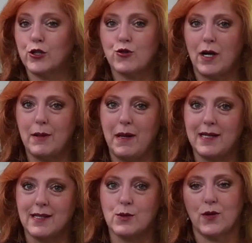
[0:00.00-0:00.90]
You could try
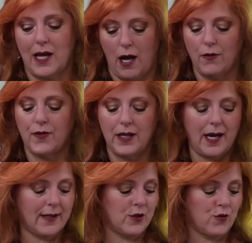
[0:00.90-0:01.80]
to make this
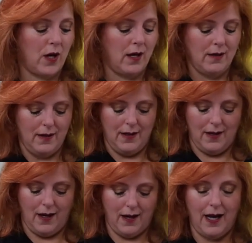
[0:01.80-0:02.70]
without the extra
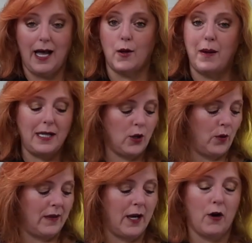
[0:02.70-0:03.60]

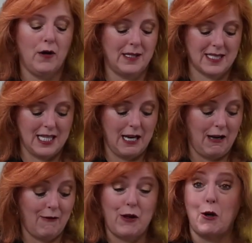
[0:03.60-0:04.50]
jalapeno in there and
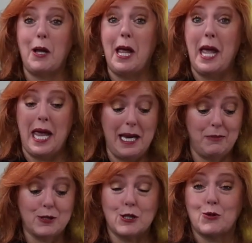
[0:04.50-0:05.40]
see if they're
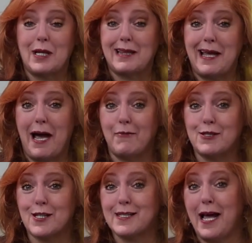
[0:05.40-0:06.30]
able to drink
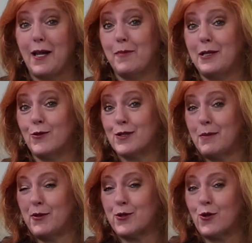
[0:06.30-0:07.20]
that, which is the
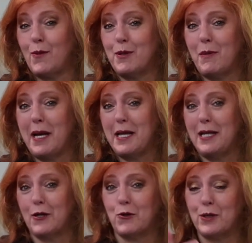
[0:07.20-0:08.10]
jalapeno simple syrup. You
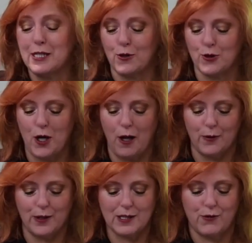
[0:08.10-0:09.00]
might increase their
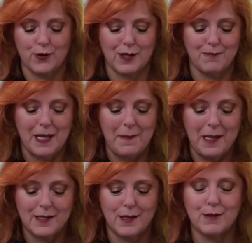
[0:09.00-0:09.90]
tolerance for
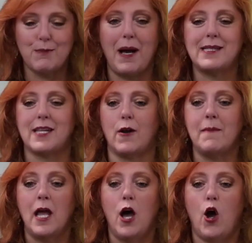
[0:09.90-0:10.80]
some spice
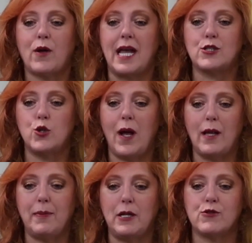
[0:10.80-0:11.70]
there. Okay,
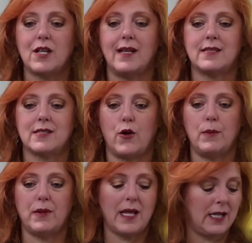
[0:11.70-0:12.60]
2 jalapeno
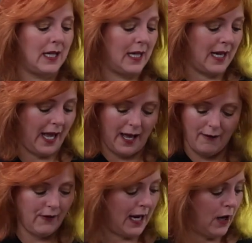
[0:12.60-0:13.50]
slices, already put that in, and
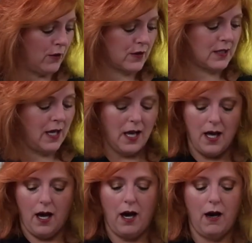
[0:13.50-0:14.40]
1/2 ounce
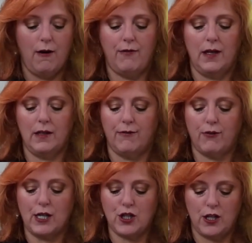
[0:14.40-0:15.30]
of
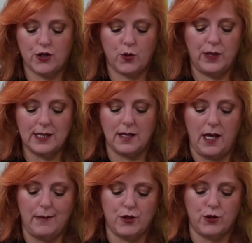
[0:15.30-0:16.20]
fresh
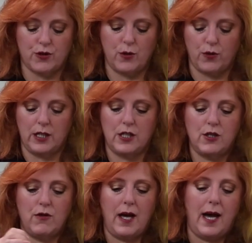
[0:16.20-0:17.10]
squeezed lime juice. So we're
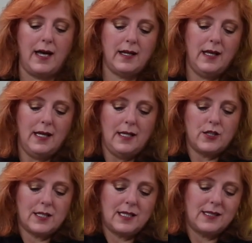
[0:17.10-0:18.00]
going to do that.
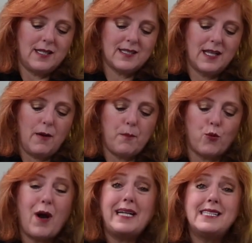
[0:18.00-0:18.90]
Just get this,
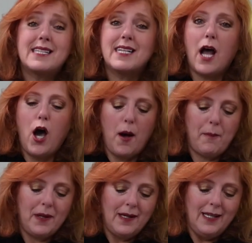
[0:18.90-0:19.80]
brightens it
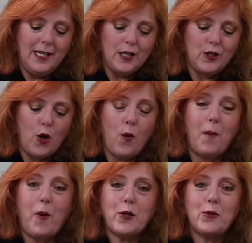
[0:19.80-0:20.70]
up. You
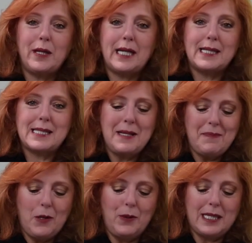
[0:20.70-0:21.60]
know,
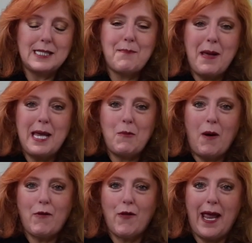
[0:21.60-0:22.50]
margaritas, we can
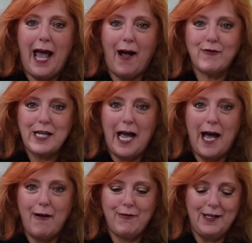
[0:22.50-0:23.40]
debate whether they have
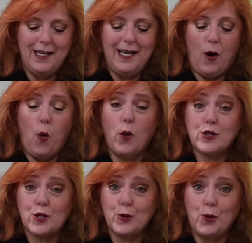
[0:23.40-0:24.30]
to have
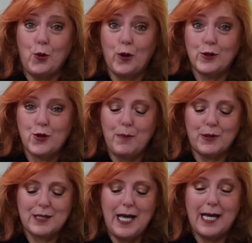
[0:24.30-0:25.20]
orange liqueur,
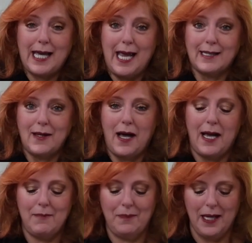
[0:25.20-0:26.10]
triple sec,
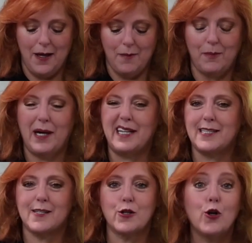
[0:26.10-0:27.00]
and lime,
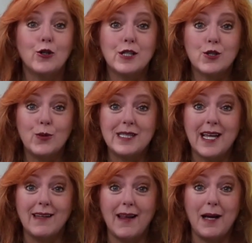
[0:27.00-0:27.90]
but it doesn't hurt to
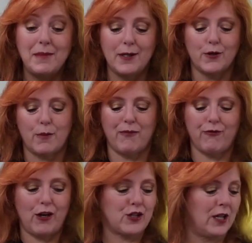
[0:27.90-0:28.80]
squeeze that lime in there
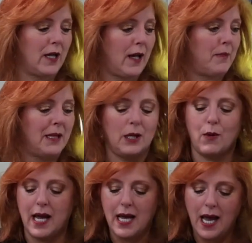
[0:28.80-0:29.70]
to freshen it up
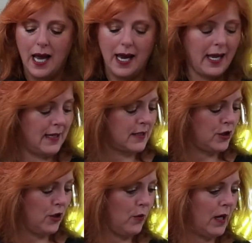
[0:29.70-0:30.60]
anyway.
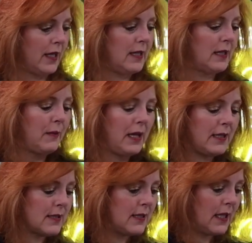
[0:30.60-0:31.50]
And you know what? I didn't
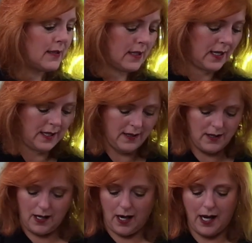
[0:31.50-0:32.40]
get my ice in yet, did
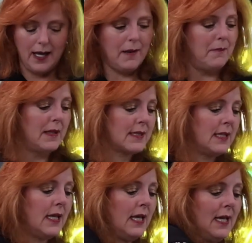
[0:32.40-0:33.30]
I? I am
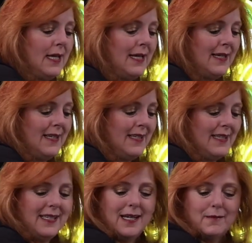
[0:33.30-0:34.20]
missing,
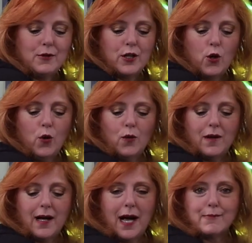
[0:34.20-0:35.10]

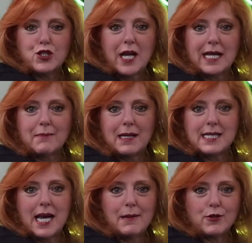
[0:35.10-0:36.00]
oh, I'm
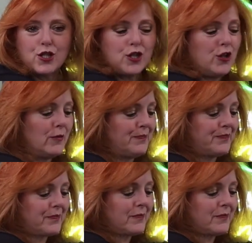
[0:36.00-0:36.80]
shaking my table too.